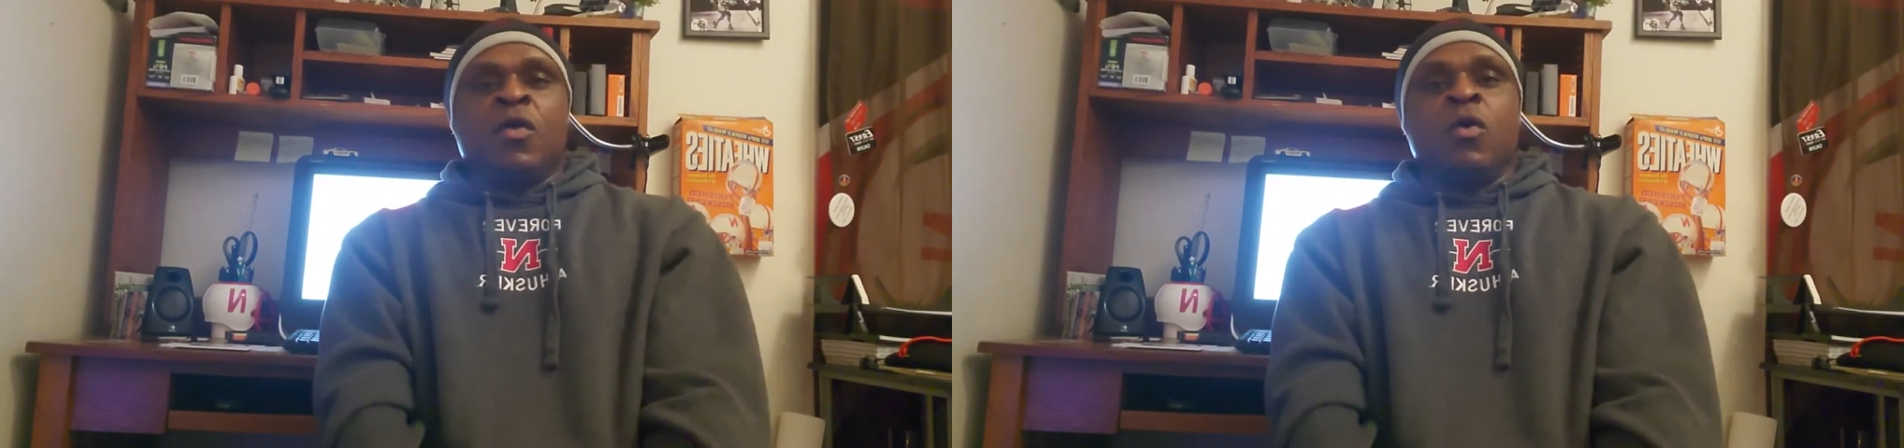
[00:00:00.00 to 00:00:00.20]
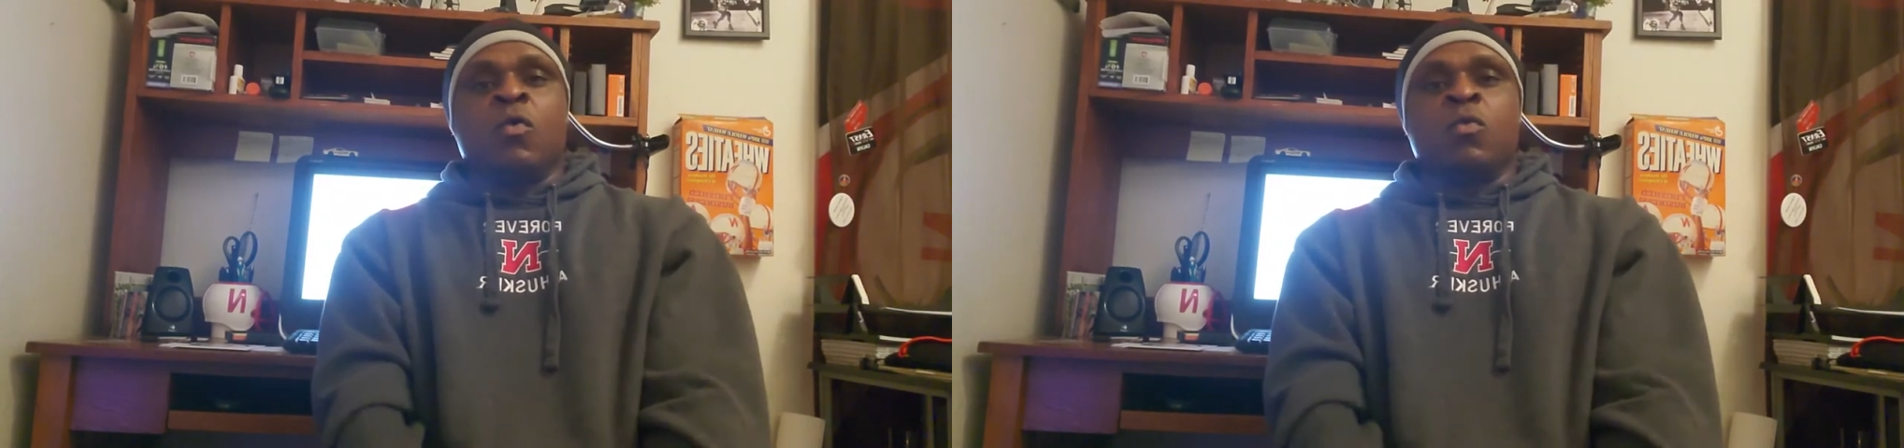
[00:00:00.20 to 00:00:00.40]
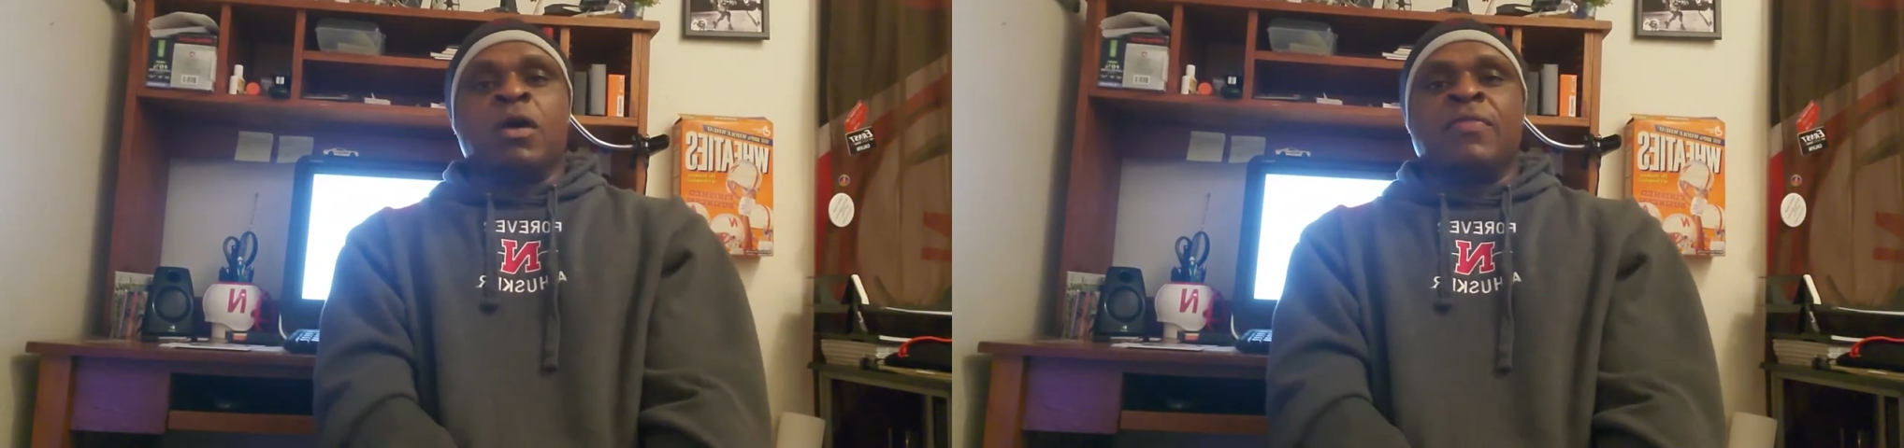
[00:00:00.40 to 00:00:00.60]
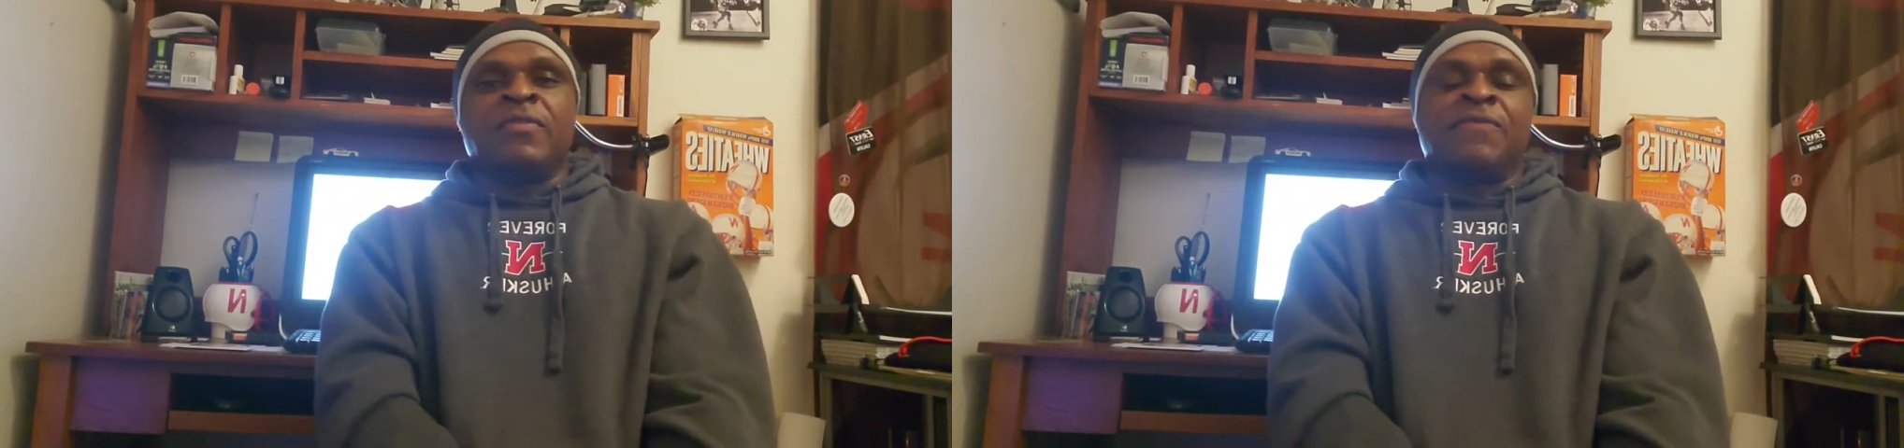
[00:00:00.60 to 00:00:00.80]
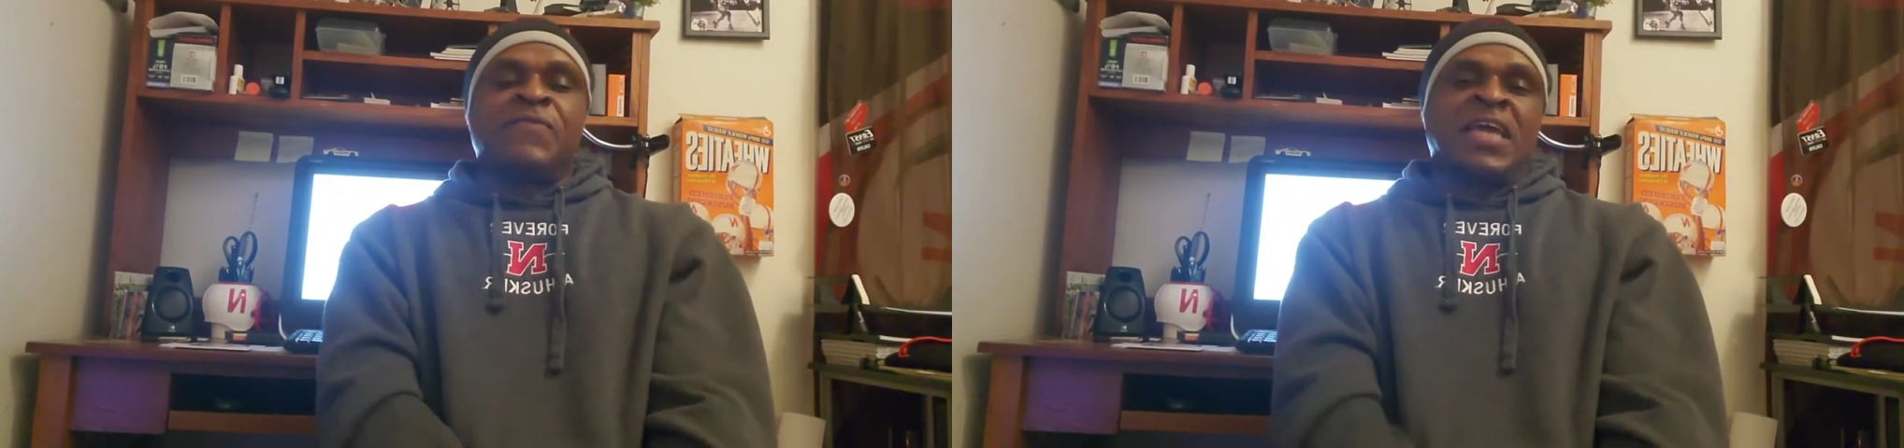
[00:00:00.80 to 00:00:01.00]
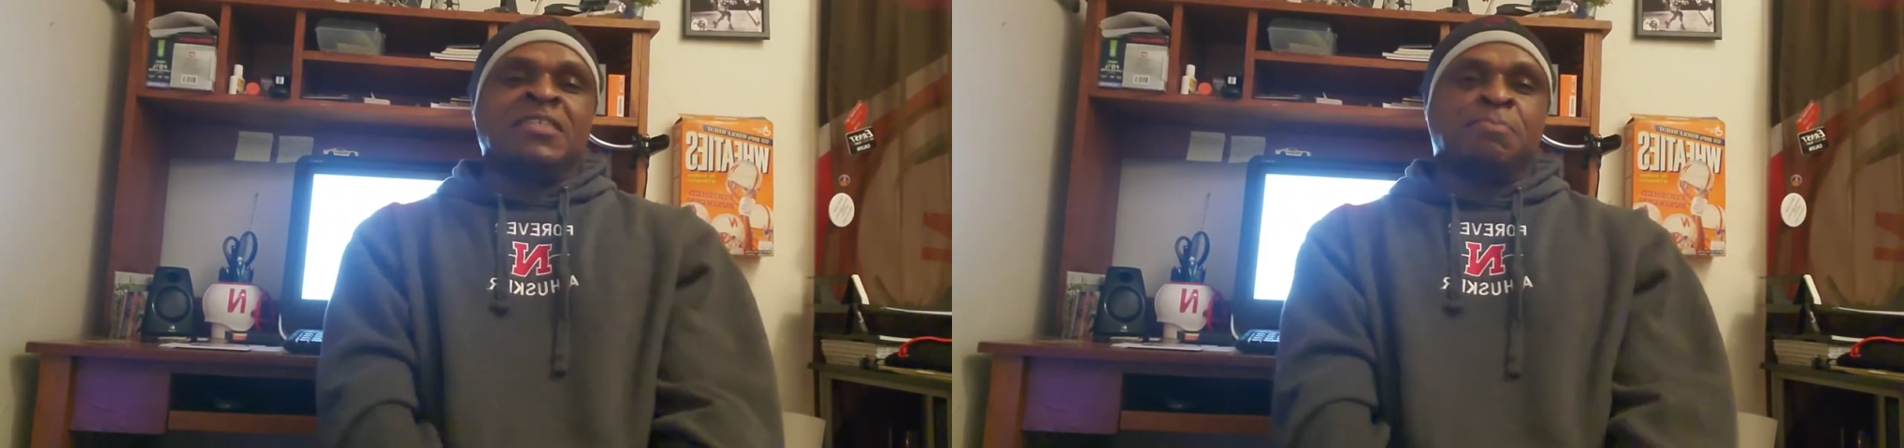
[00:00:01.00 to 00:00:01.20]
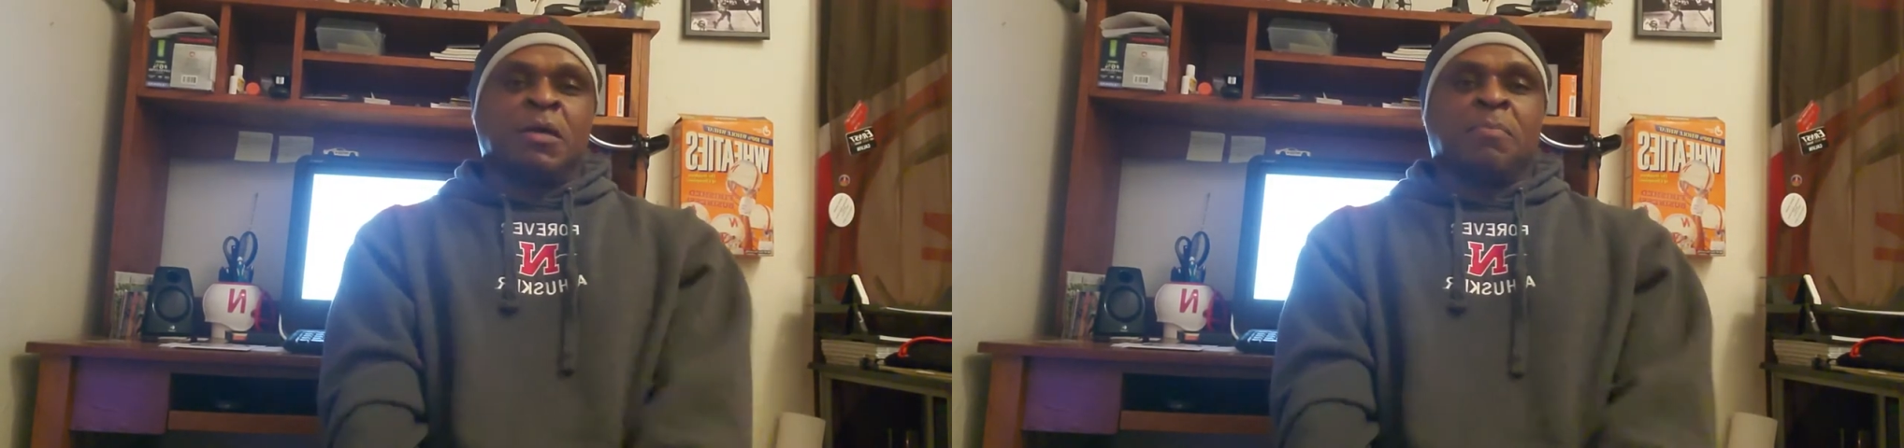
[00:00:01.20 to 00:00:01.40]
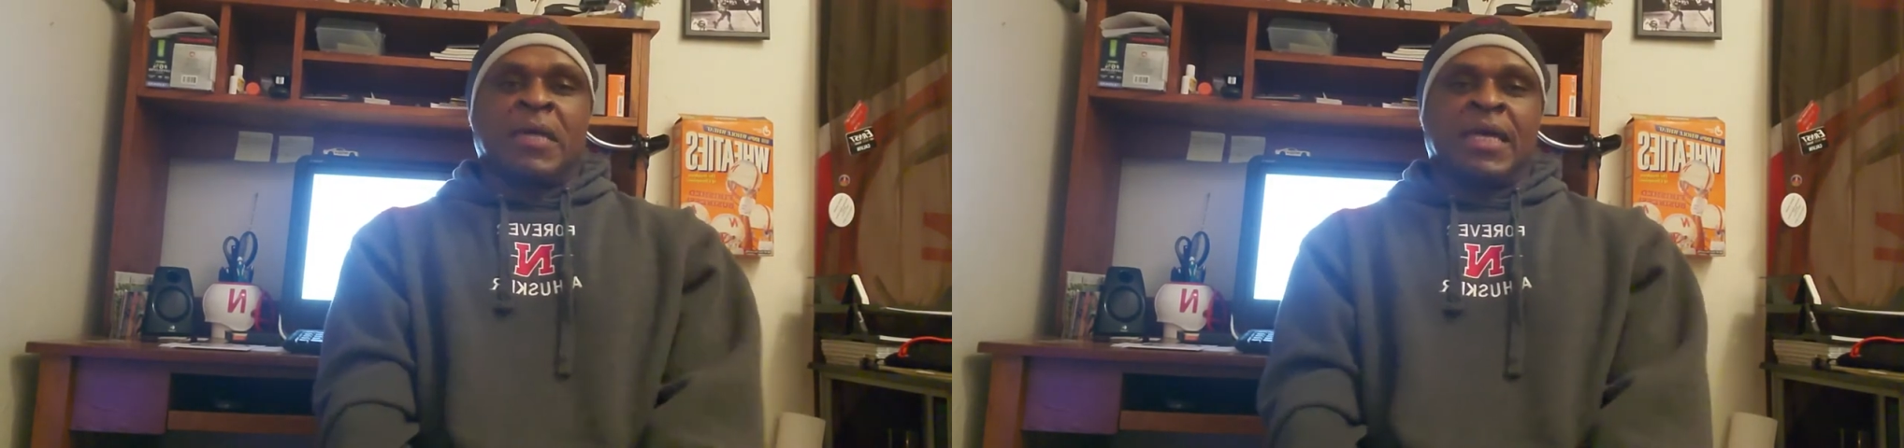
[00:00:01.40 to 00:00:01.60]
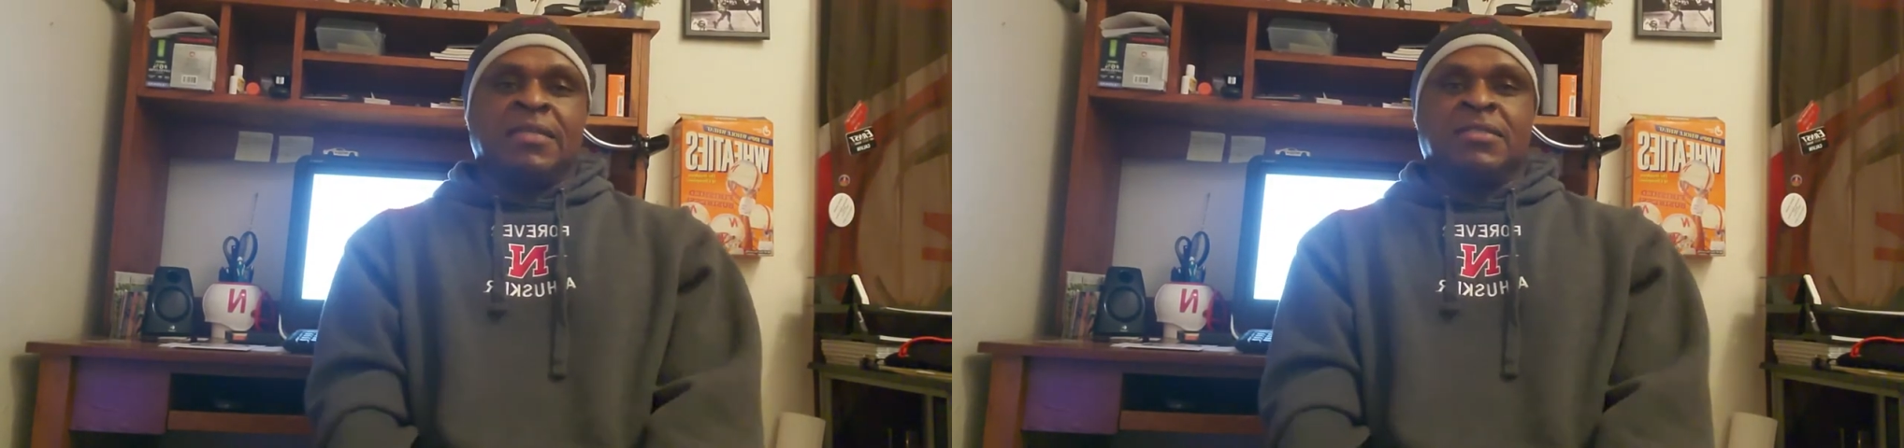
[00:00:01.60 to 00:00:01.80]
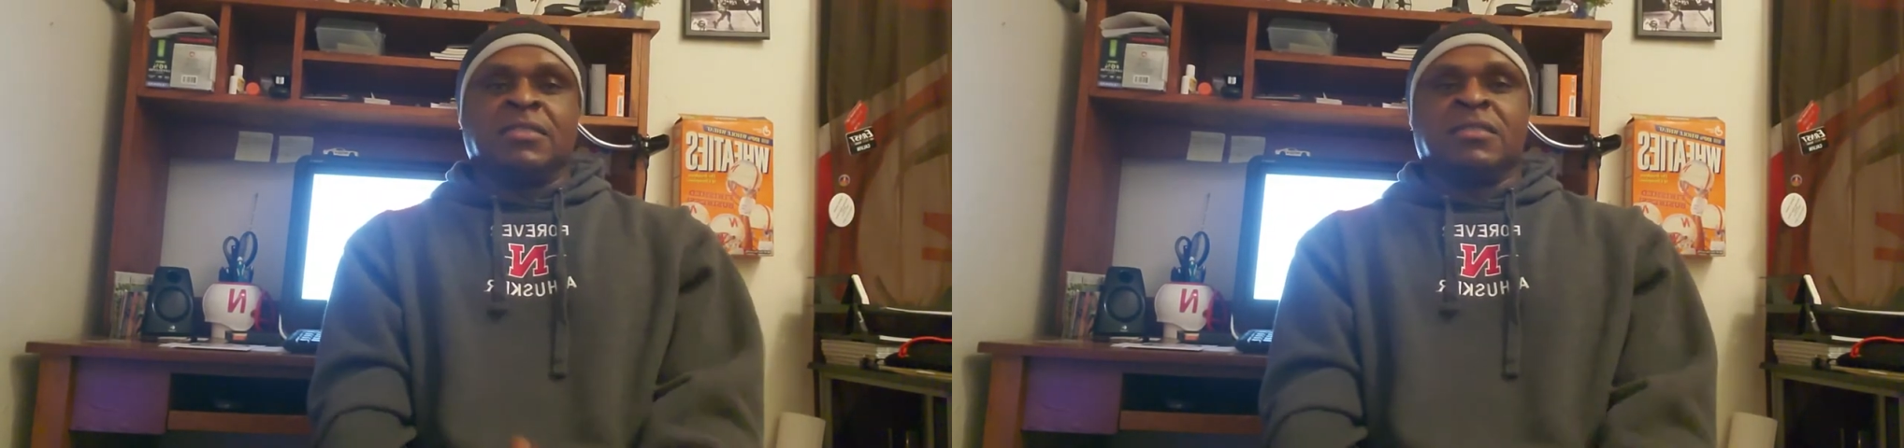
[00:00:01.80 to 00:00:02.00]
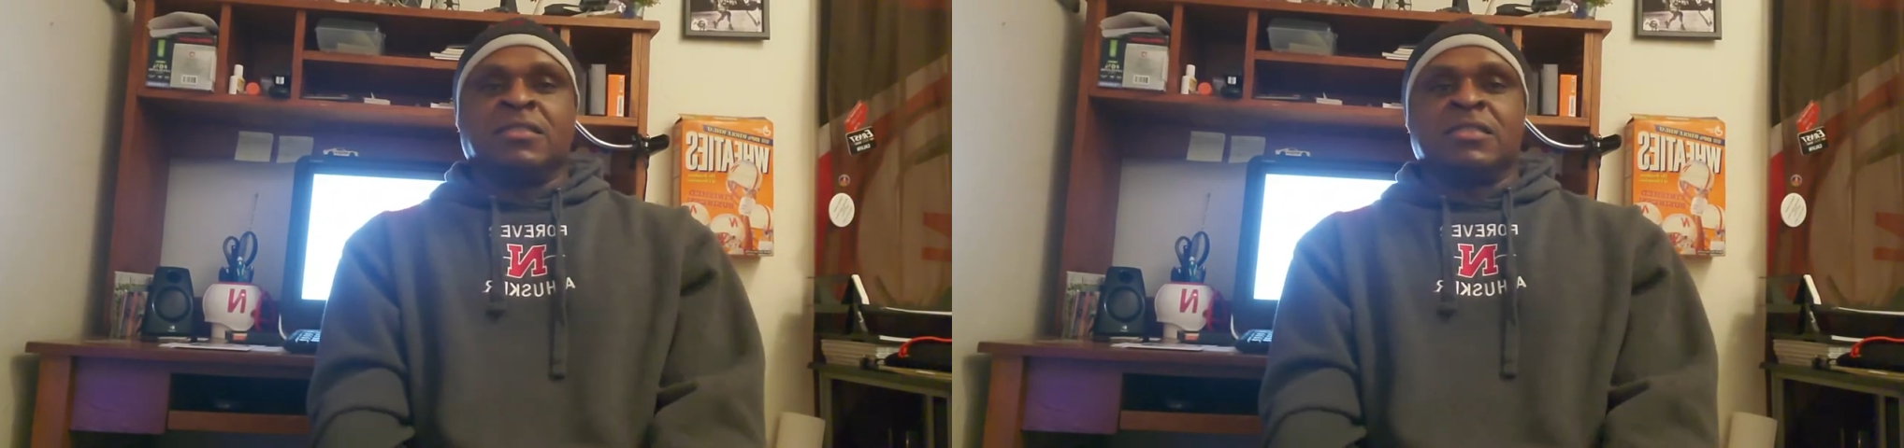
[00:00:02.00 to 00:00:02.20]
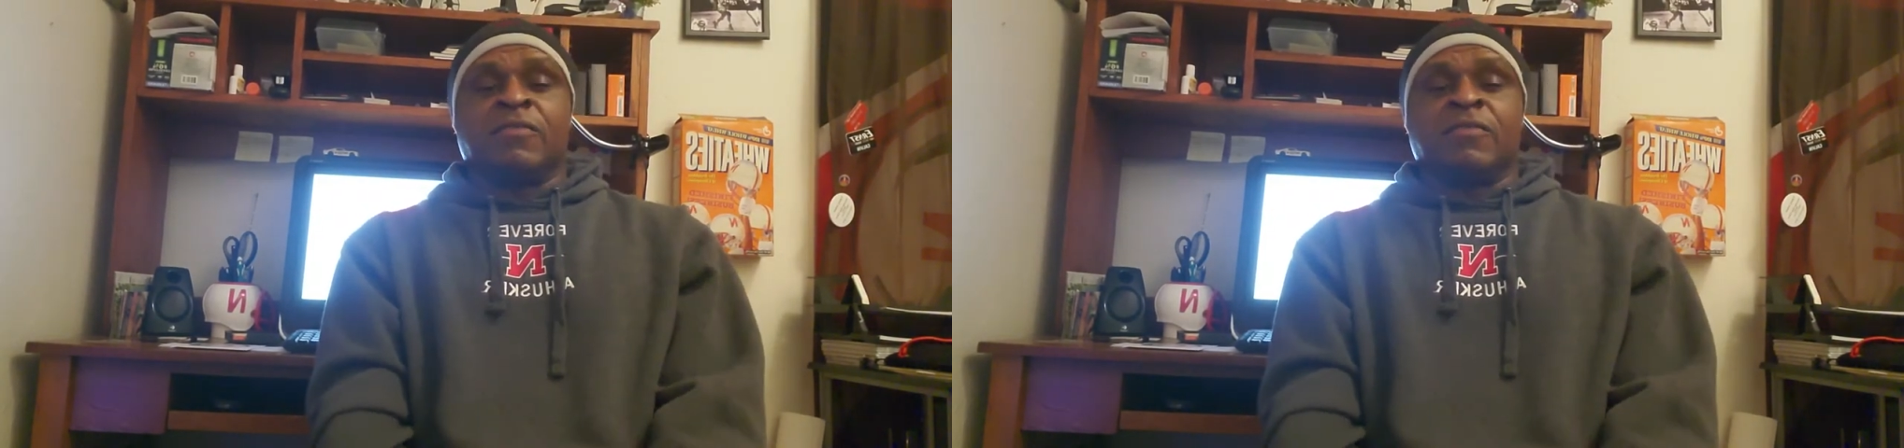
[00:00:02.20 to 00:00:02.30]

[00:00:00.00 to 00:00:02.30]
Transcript: who run the Facebook pages